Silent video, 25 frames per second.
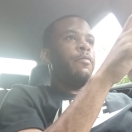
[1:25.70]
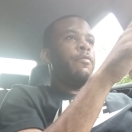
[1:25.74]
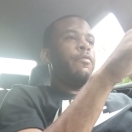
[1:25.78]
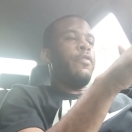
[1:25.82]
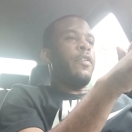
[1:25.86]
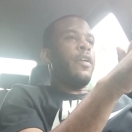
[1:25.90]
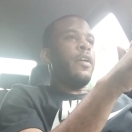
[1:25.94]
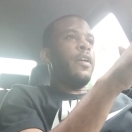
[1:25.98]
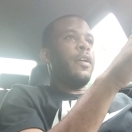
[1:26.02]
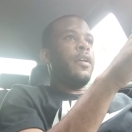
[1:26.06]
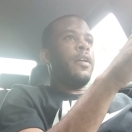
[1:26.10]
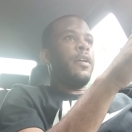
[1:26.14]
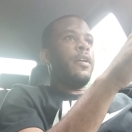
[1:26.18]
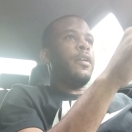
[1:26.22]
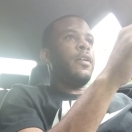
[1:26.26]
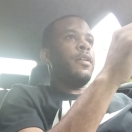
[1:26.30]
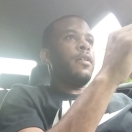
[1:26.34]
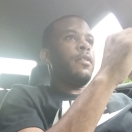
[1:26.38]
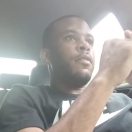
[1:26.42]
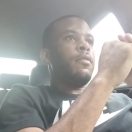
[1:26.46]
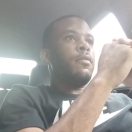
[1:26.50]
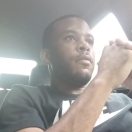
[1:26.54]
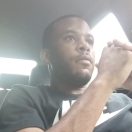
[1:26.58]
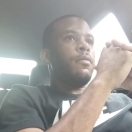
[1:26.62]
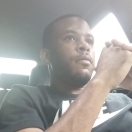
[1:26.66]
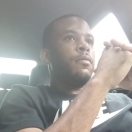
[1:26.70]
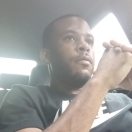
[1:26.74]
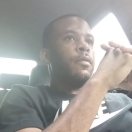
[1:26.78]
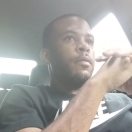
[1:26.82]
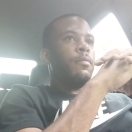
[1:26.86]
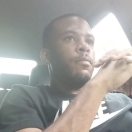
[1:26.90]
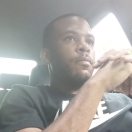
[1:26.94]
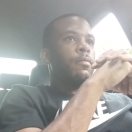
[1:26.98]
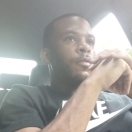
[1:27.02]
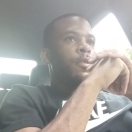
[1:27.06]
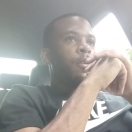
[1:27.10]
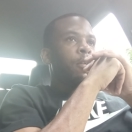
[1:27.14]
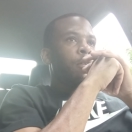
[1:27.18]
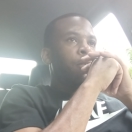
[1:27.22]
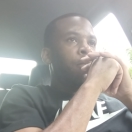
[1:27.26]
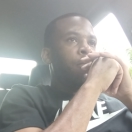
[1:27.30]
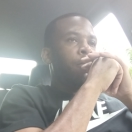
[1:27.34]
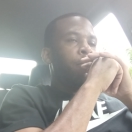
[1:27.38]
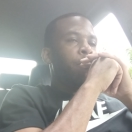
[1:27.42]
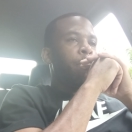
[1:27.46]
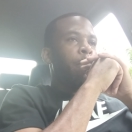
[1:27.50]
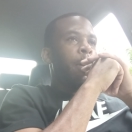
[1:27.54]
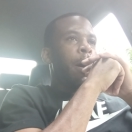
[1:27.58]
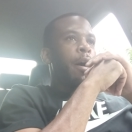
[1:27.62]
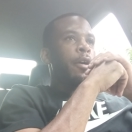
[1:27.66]
vague
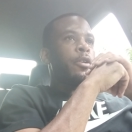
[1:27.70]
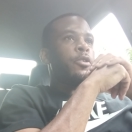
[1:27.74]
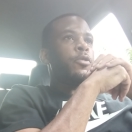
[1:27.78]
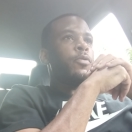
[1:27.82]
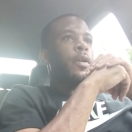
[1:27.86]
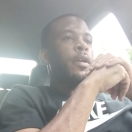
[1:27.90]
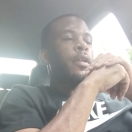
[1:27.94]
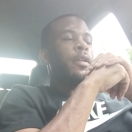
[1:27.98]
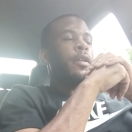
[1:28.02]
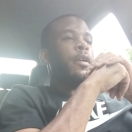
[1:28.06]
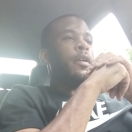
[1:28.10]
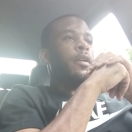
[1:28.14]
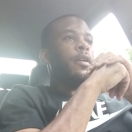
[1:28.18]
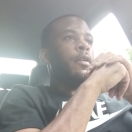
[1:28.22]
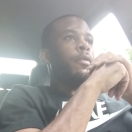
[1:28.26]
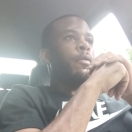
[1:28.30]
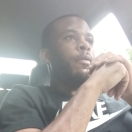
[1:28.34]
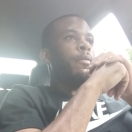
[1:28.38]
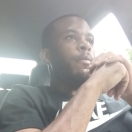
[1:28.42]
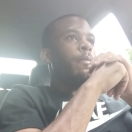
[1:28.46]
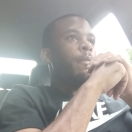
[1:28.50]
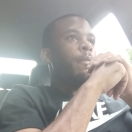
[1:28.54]
box right there.